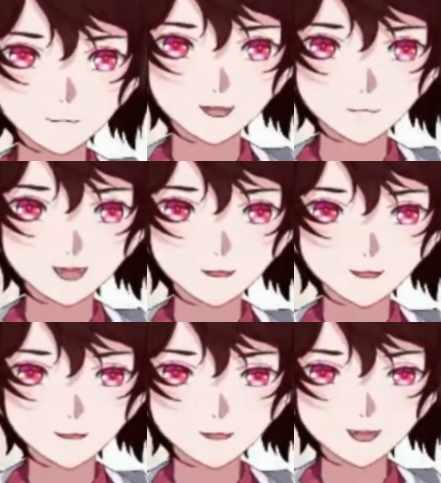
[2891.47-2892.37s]
you mentioned?
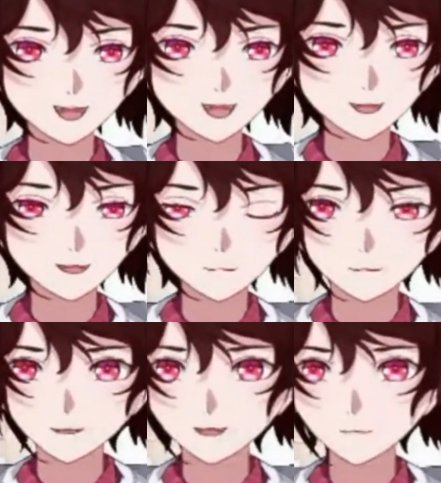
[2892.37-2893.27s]
Uh, of
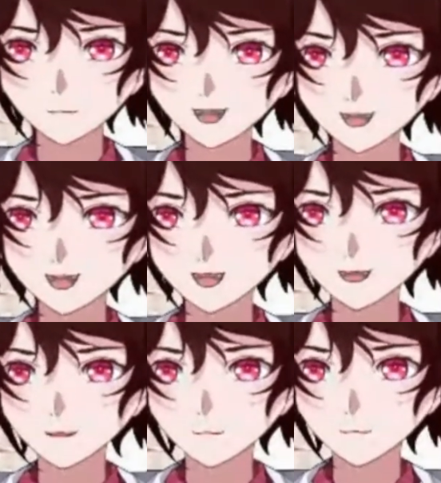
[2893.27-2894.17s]
course.
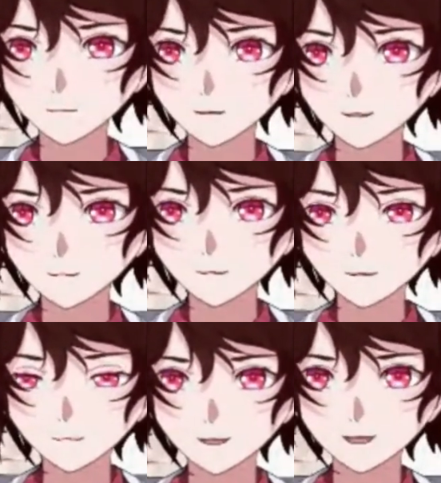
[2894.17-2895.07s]
Um, first of
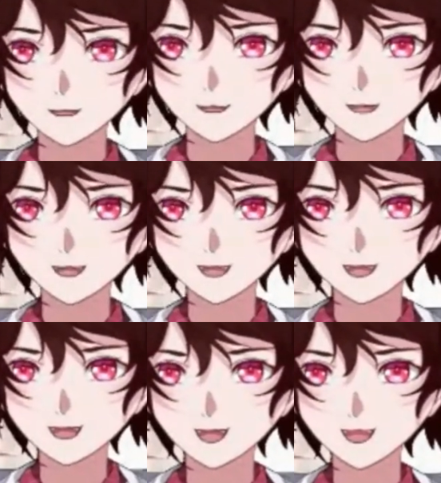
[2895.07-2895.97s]
all,
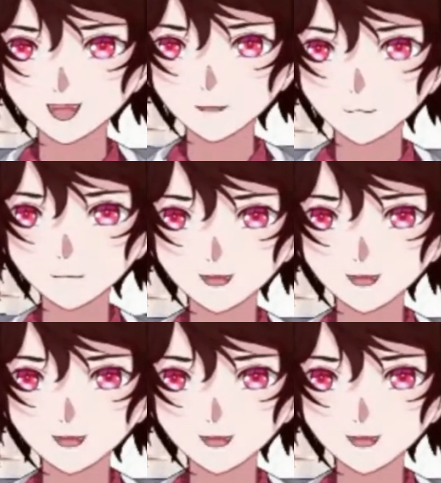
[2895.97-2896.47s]
let me